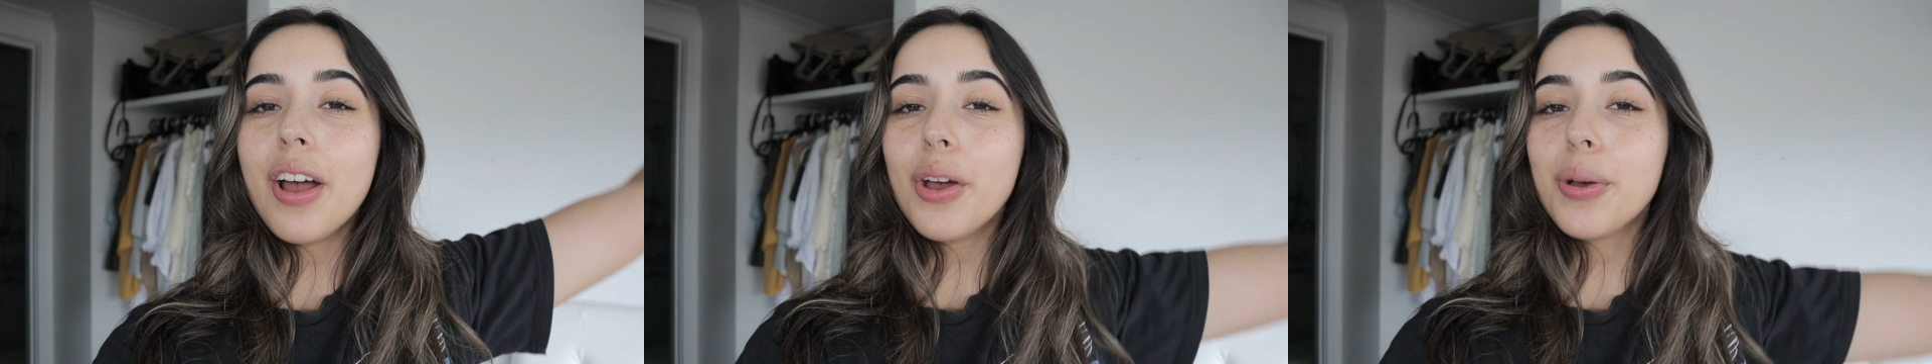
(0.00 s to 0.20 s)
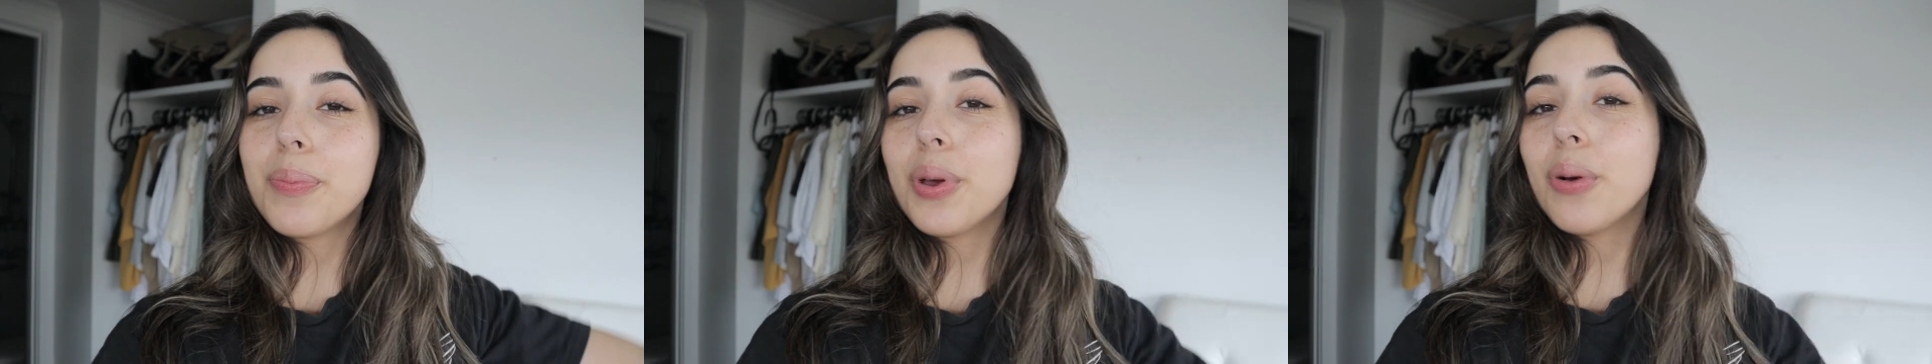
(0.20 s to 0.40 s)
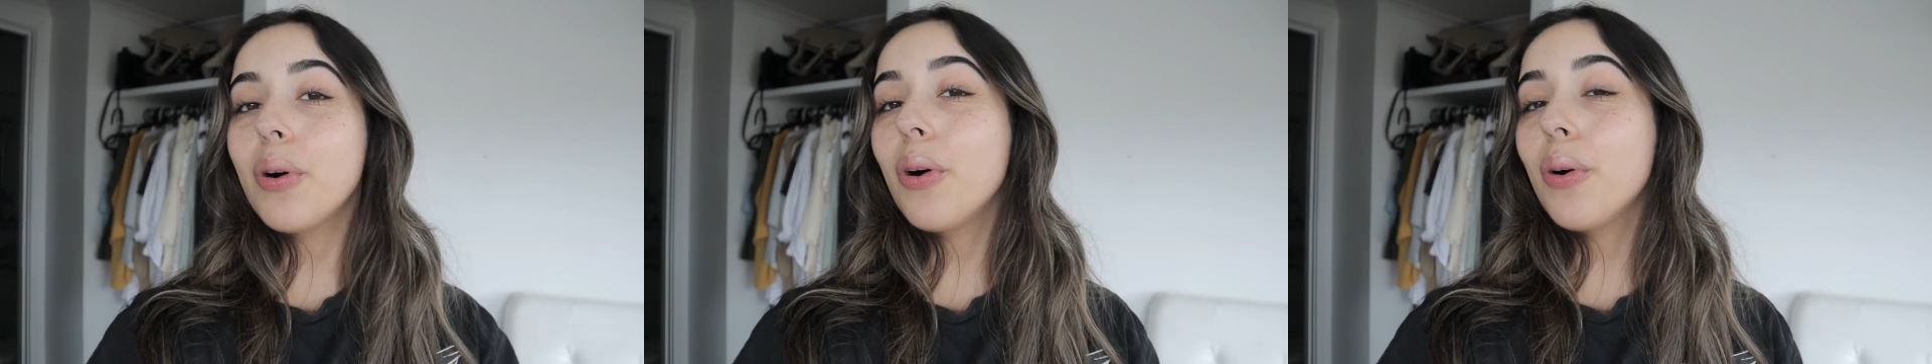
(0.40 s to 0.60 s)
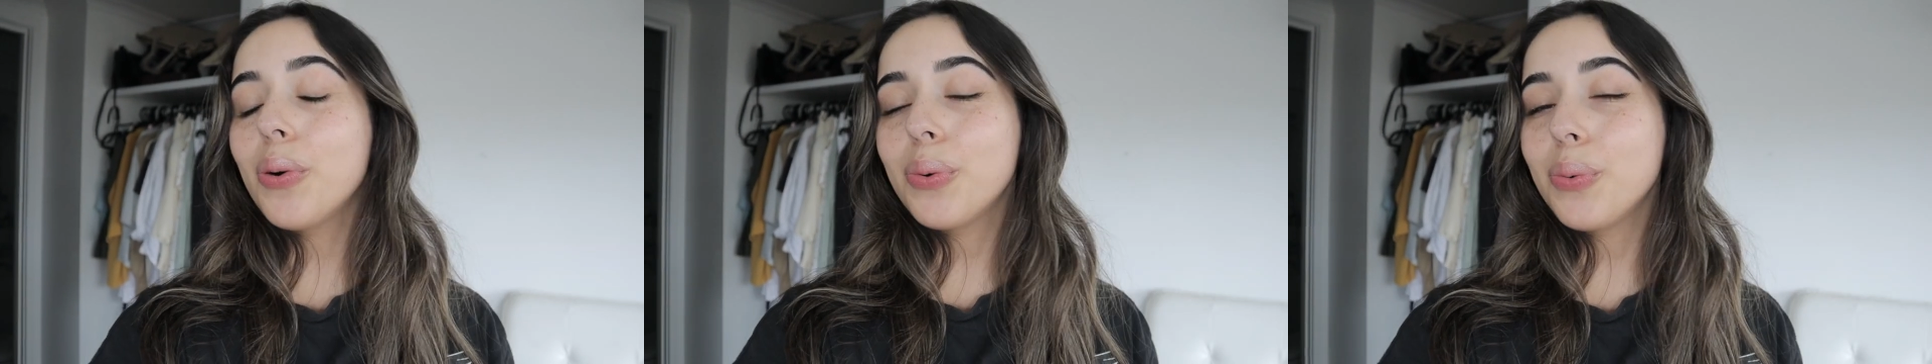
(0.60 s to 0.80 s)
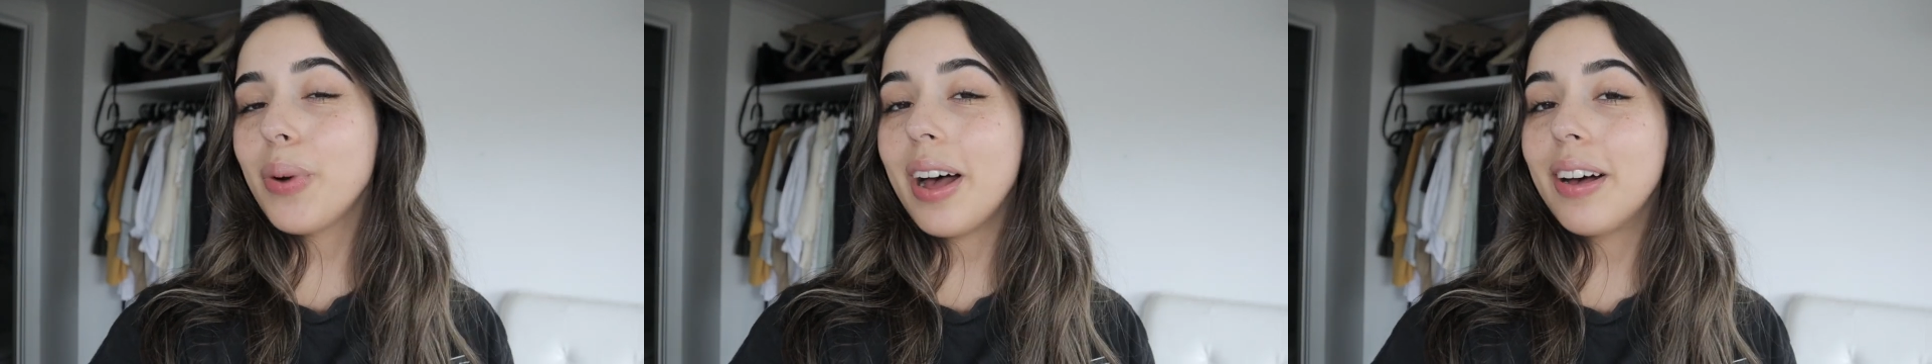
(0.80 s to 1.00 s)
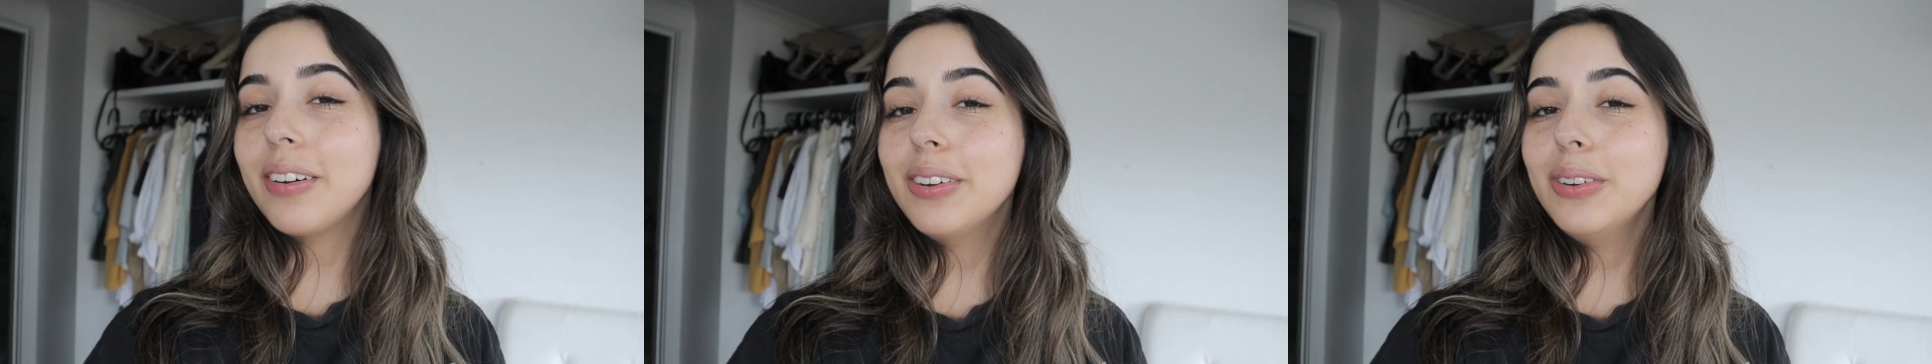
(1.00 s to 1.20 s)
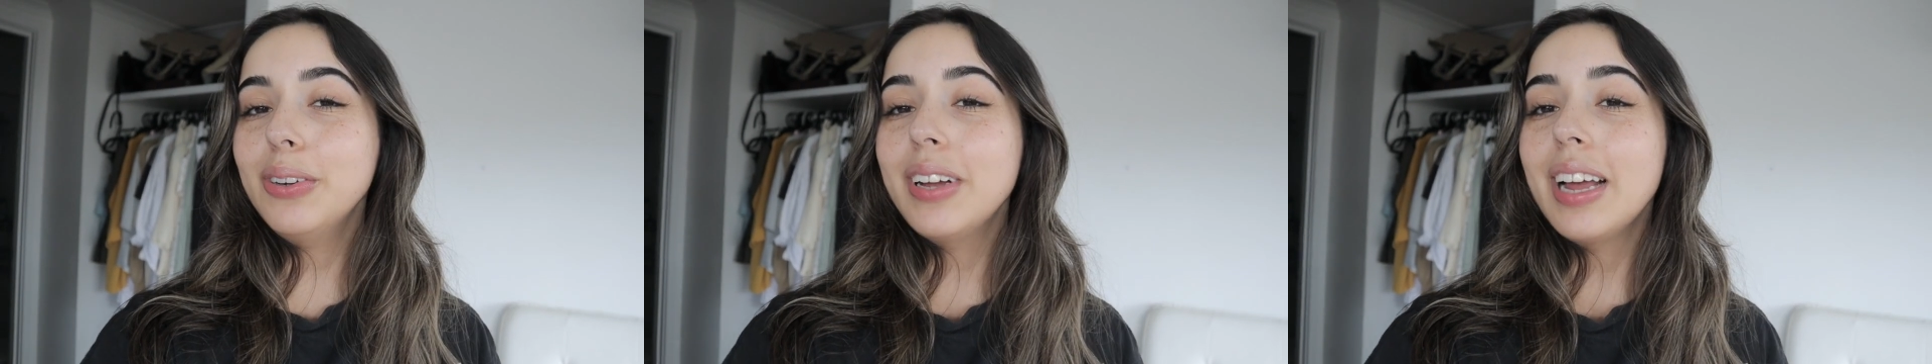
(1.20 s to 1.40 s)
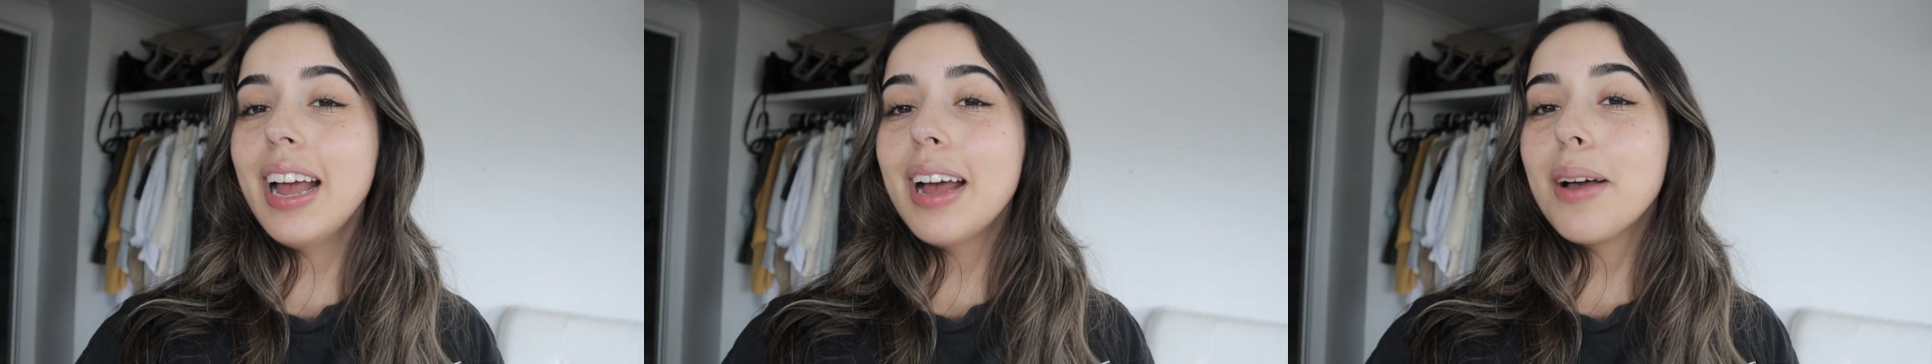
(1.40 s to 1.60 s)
I hope you are all well.